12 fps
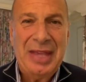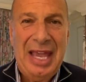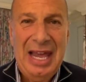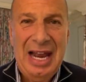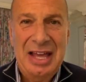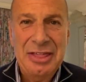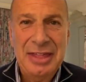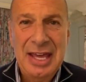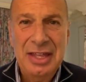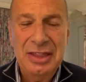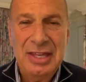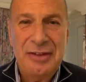and I think
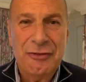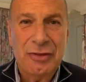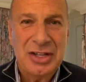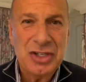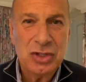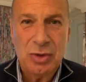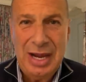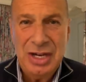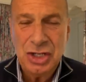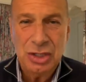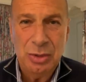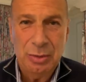the
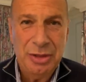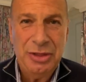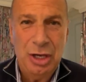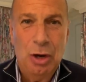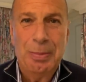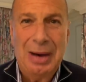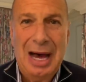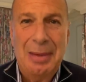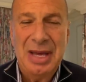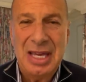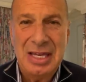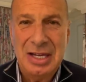frustration with the
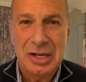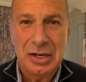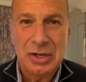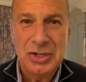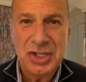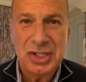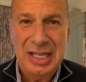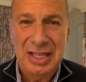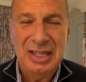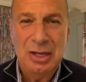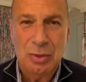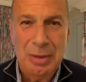Obama years in
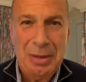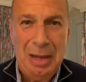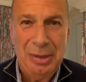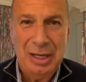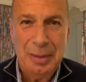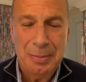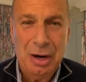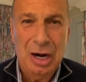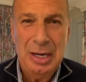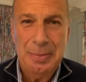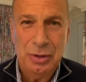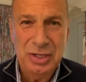the Republican
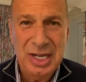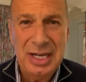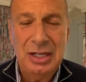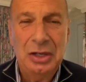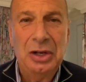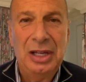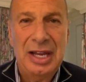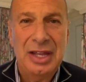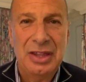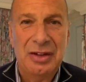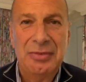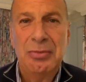Party, particularly
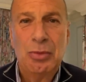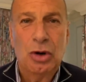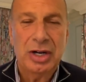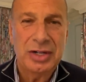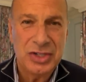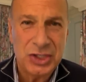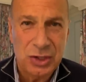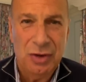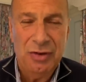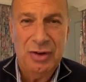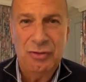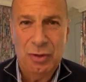in the more
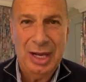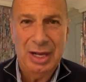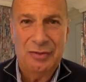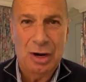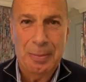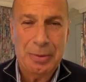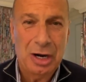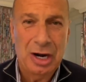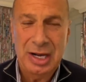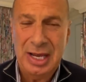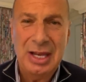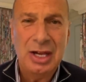conservative wing of our
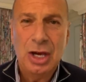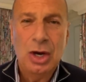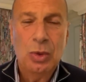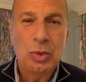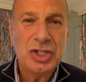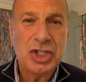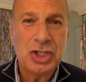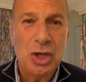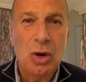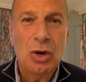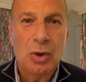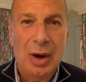party, was
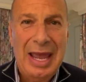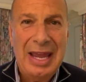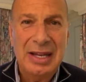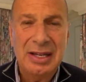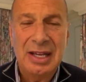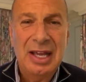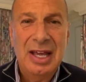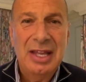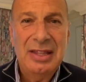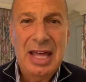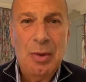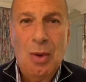so great.
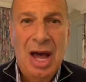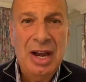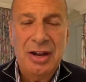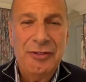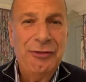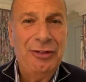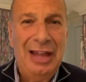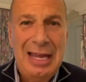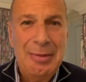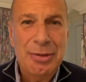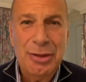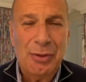They wanted a
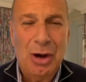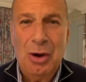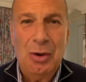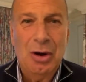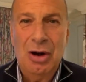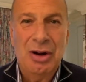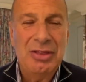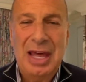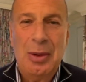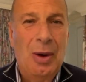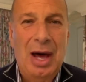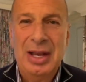flamethrower, they
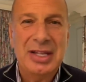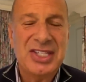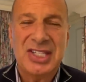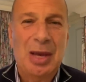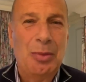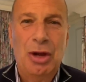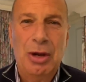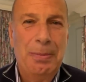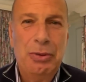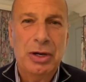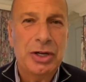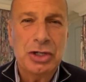wanted someone to
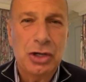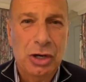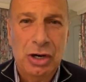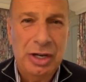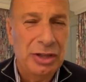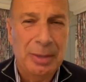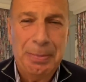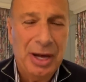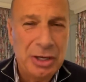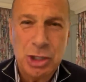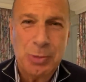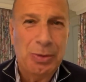put a turd in the
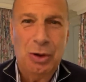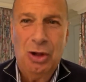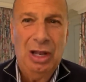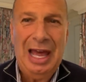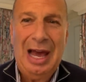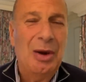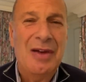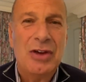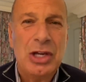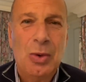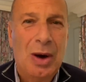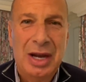punch bowl, however
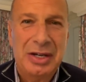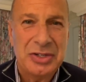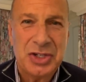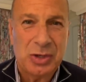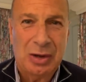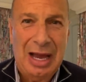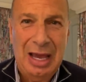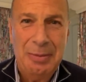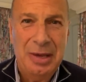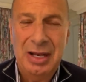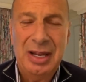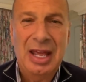you want to describe
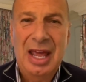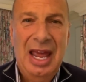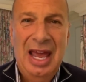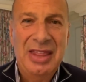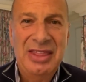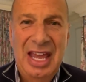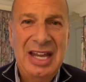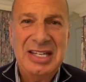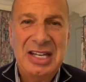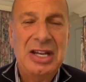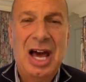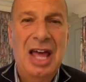it. And they
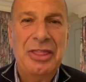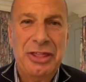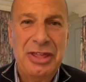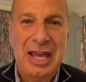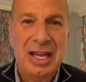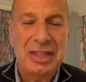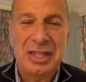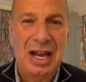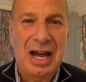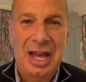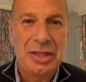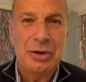did not think that
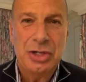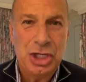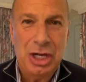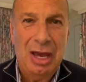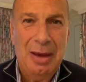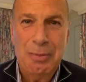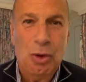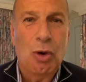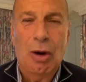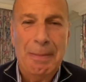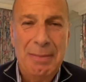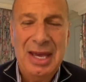either Jeb
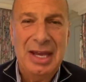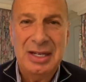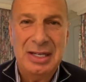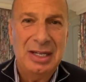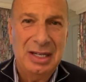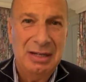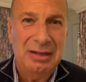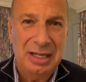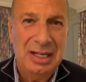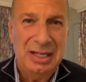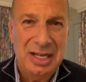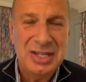or Mitt,
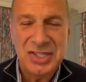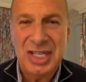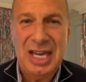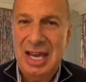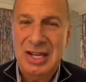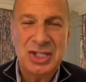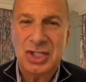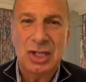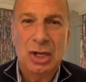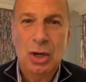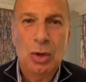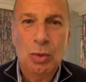in his case,
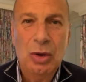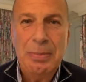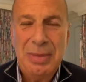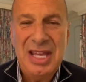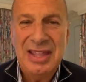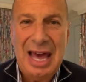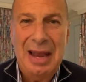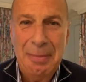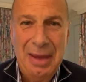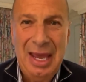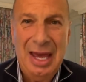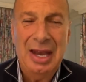would be that
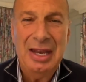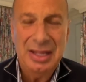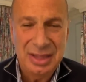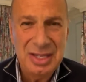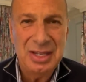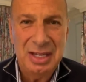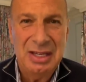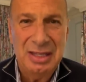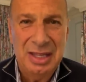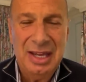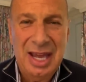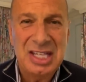man. In, in
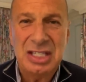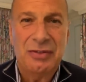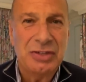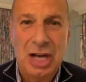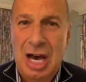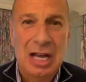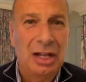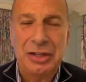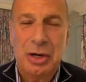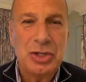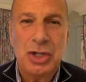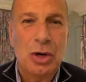the case of Donald,
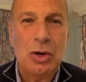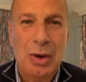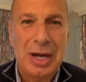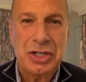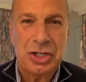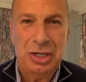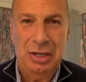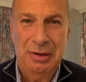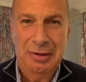there's no question.